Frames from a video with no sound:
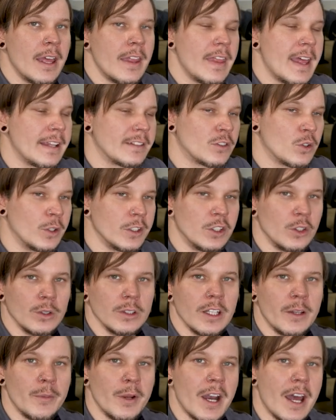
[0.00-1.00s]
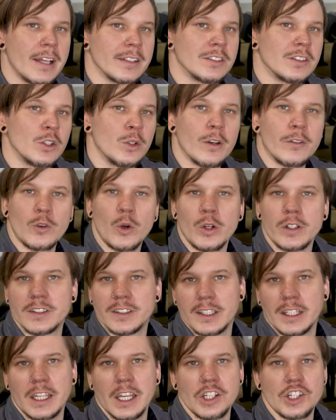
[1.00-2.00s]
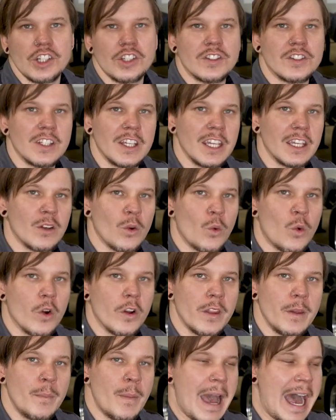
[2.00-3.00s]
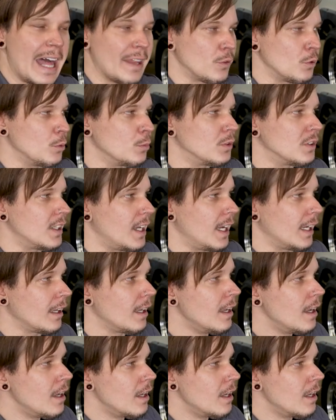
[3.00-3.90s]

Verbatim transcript: that's going to limit us to, of course, the kitchen sink or the bathroom sink.